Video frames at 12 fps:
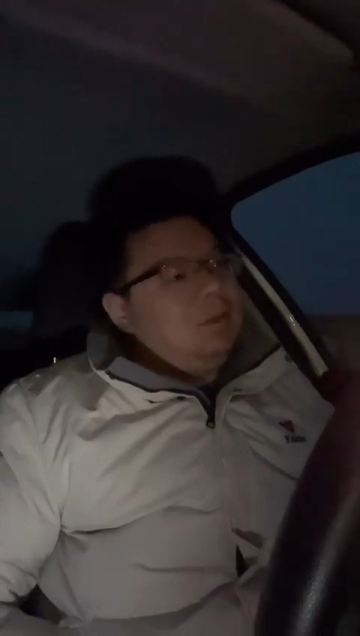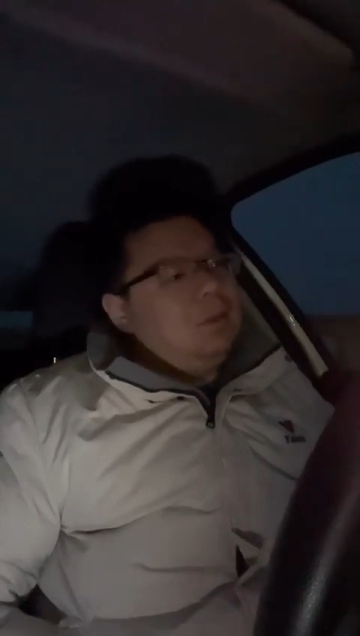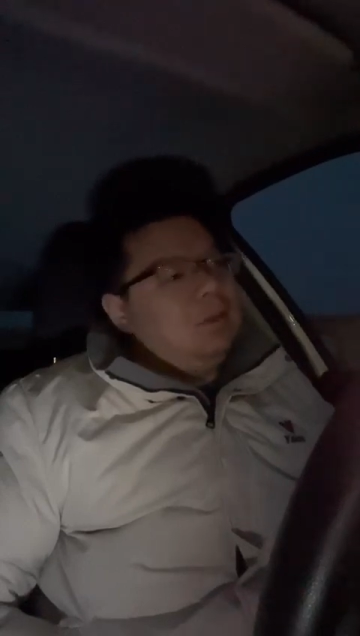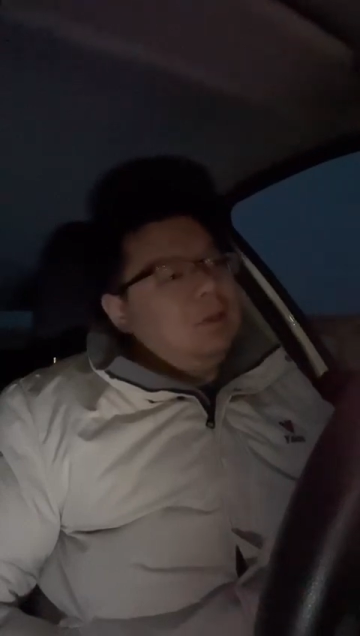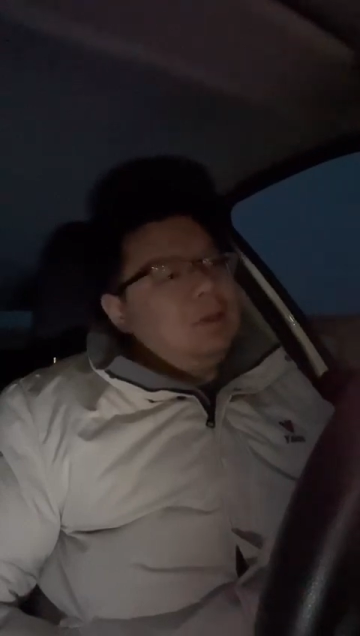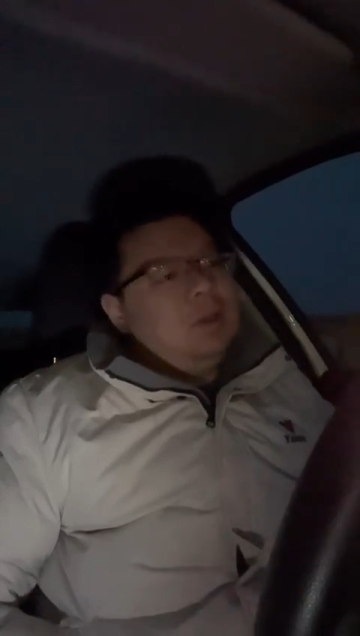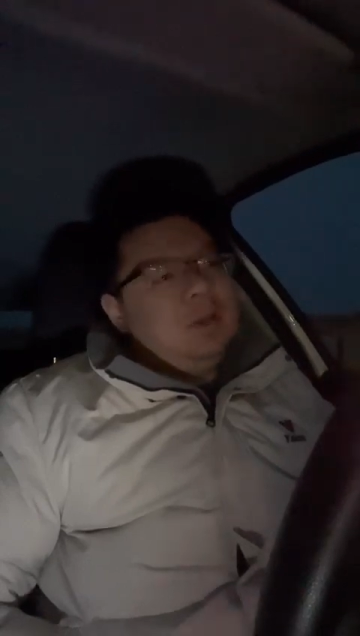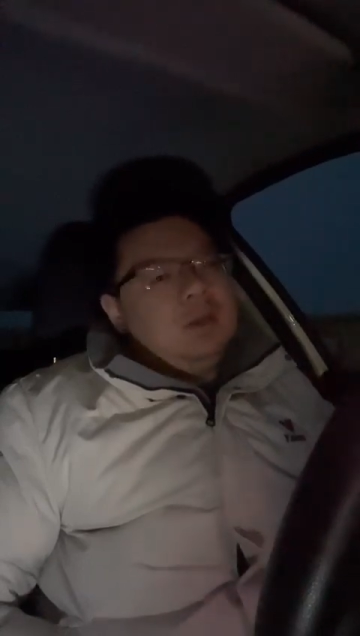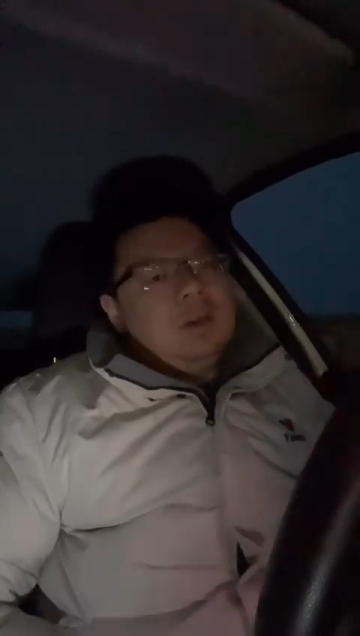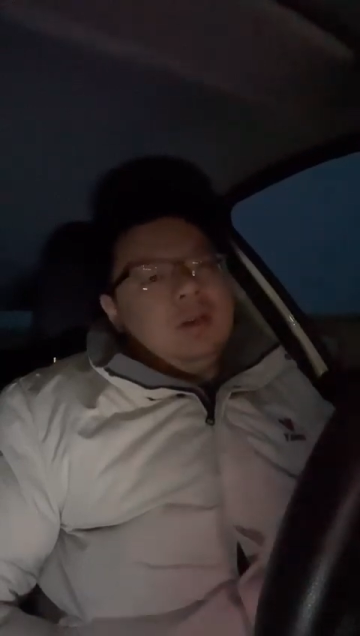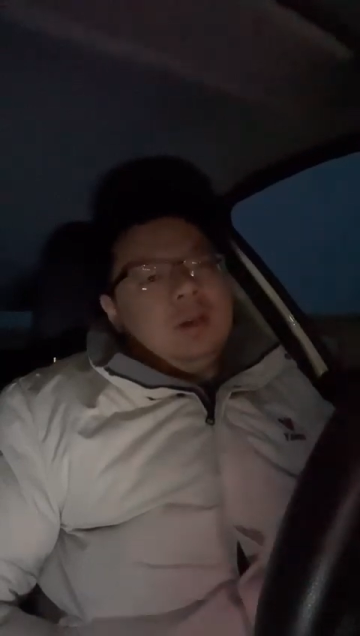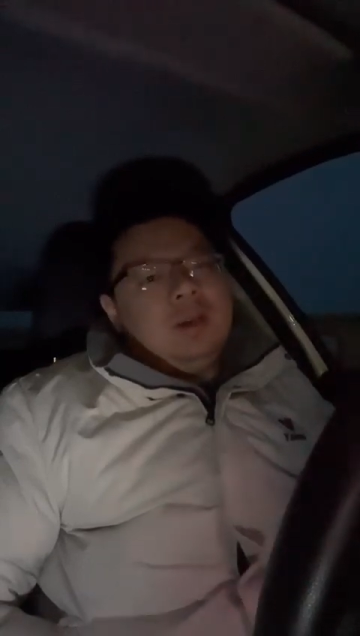You know,
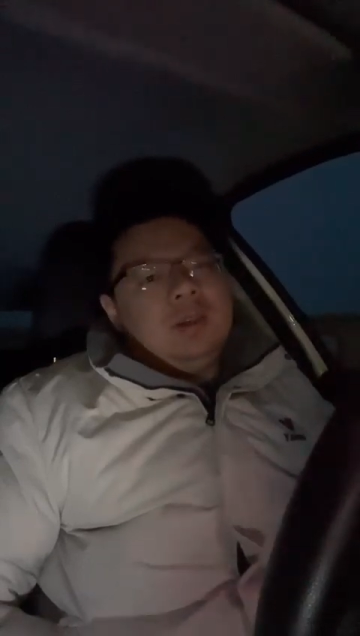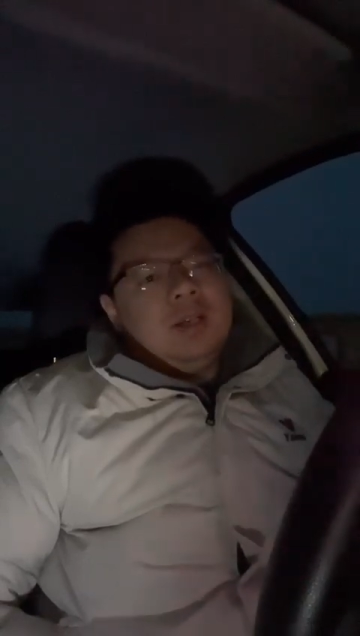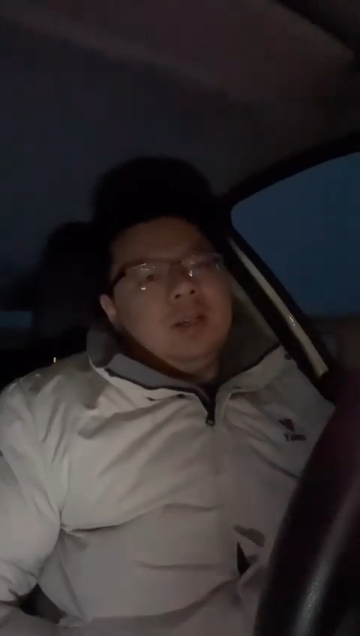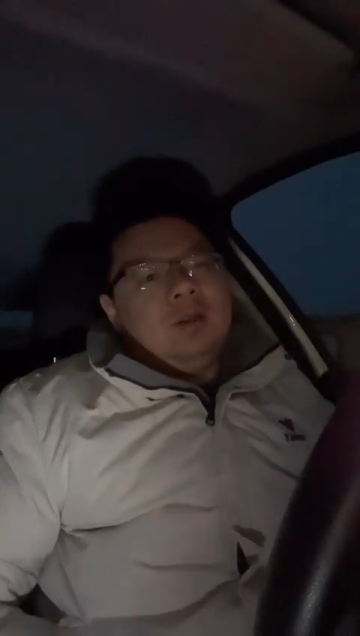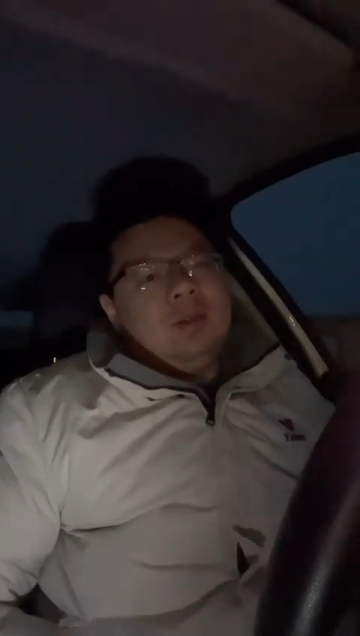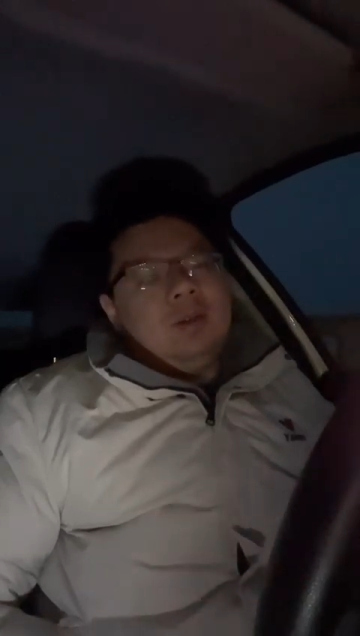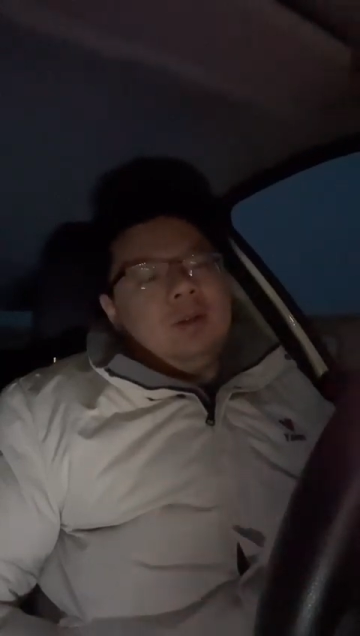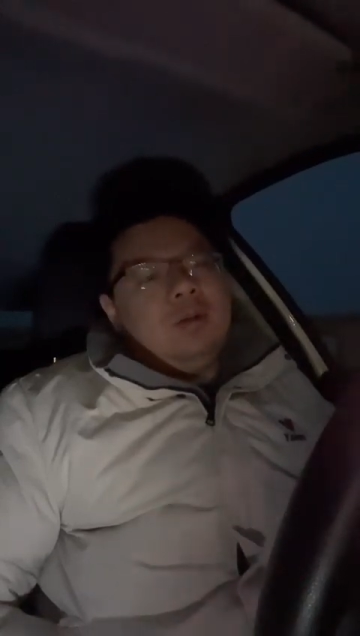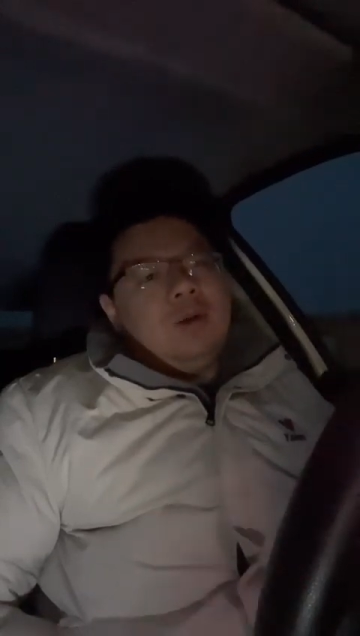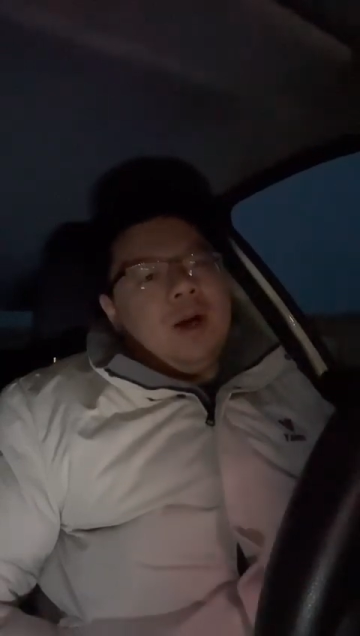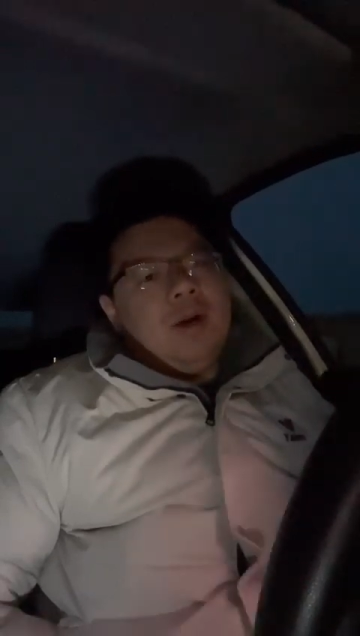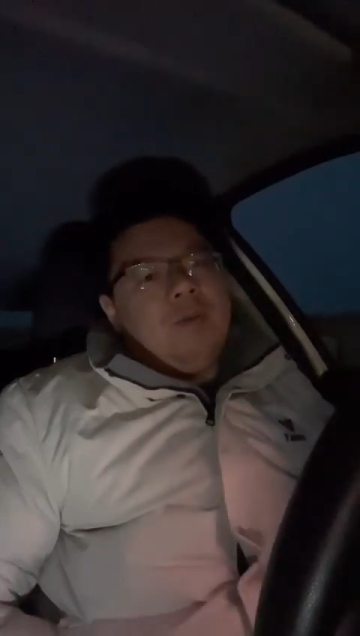he said, "No,
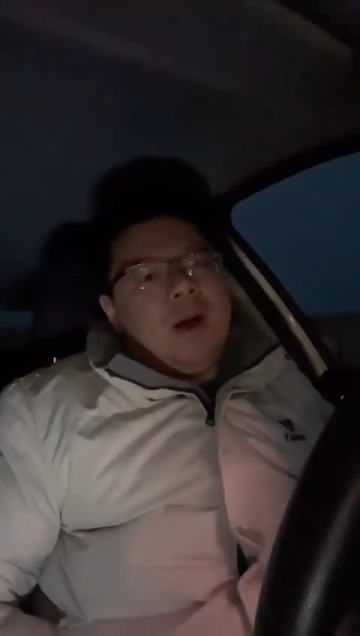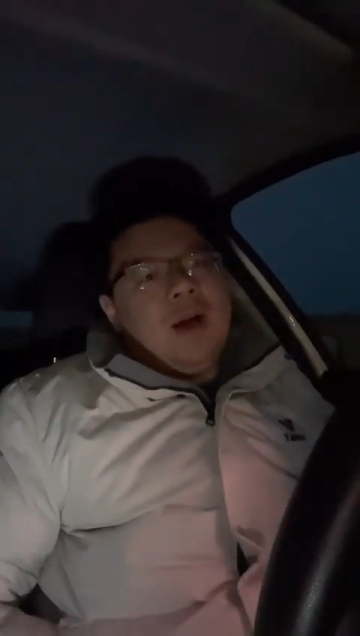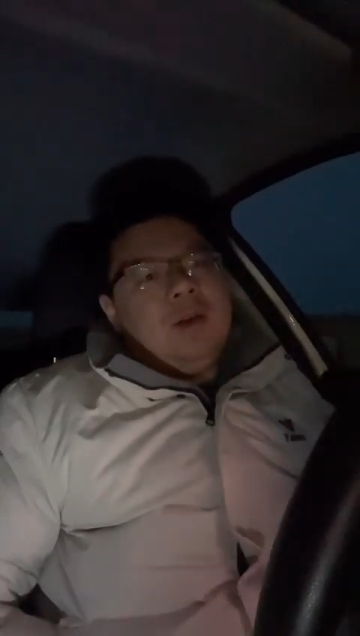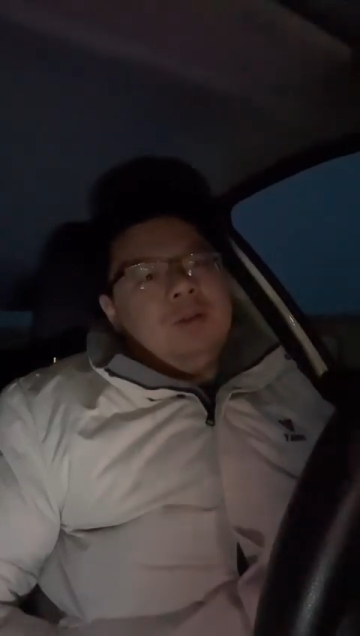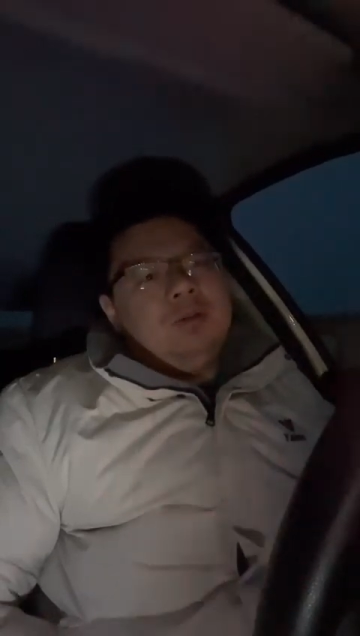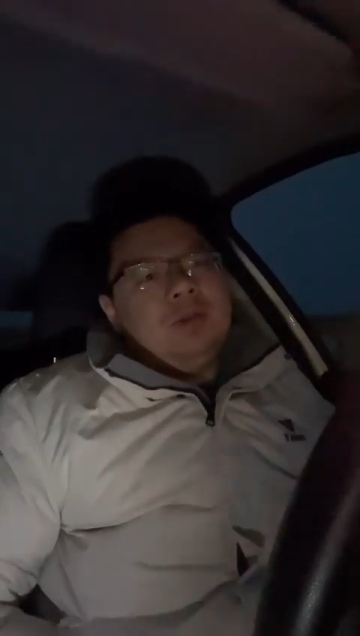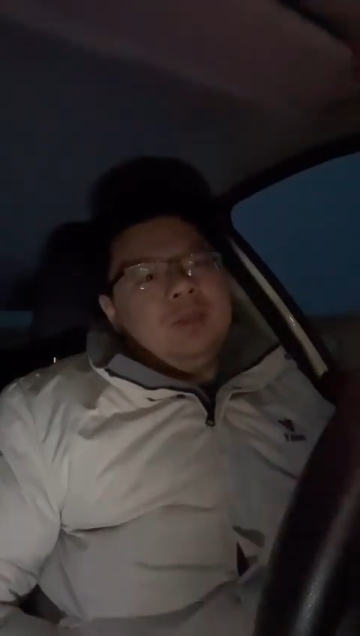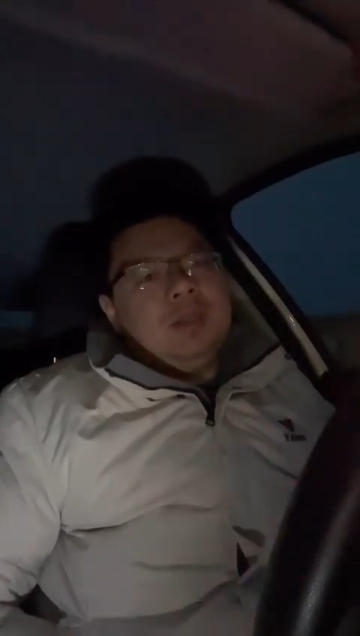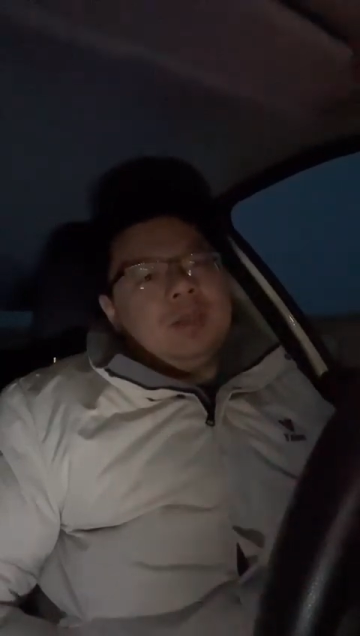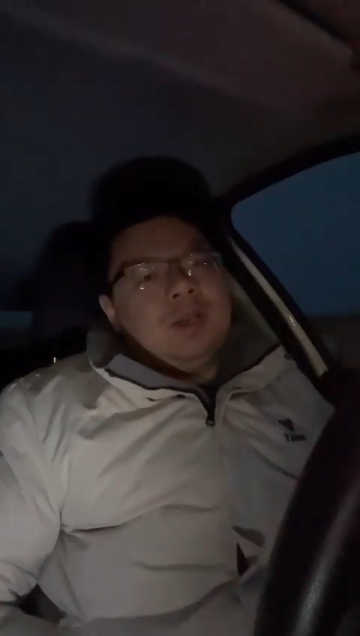why why are you doing this,